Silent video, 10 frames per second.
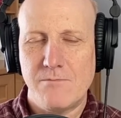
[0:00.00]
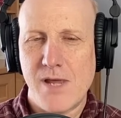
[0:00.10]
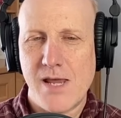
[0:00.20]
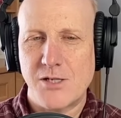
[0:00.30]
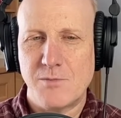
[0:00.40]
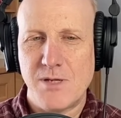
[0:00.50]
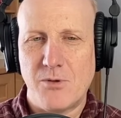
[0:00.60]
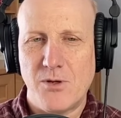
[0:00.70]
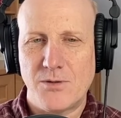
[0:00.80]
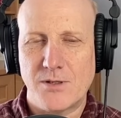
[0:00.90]
manage
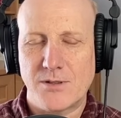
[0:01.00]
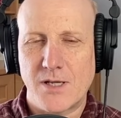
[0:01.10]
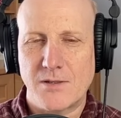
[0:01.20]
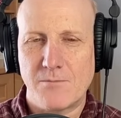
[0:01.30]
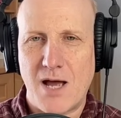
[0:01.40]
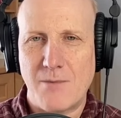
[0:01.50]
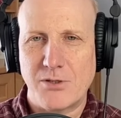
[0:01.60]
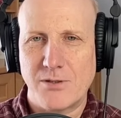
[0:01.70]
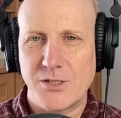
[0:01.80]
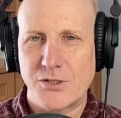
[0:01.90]
people at the at the
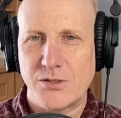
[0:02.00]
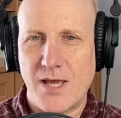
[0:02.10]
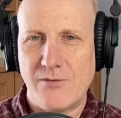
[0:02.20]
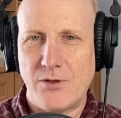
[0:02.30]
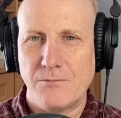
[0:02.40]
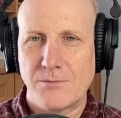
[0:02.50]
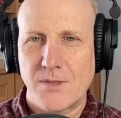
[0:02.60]
population level.